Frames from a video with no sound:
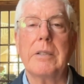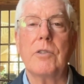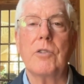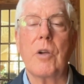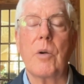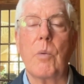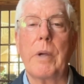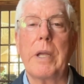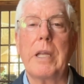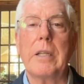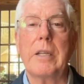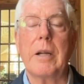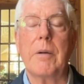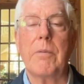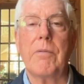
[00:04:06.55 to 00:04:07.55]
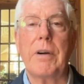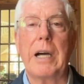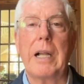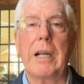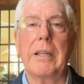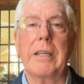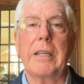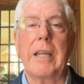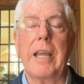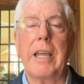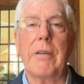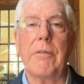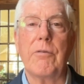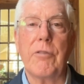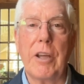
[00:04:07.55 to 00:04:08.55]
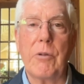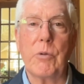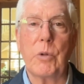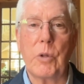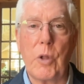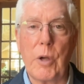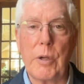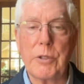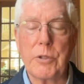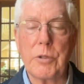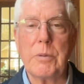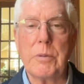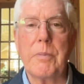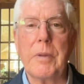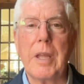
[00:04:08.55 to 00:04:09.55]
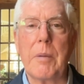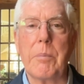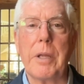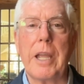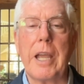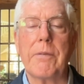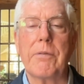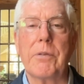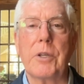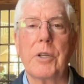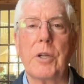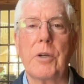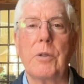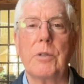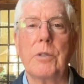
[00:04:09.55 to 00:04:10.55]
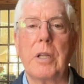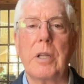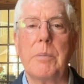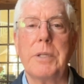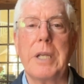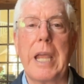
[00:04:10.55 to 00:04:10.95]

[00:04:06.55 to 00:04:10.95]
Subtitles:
So we ended up filing a federal lawsuit on behalf of the Good News Clubs.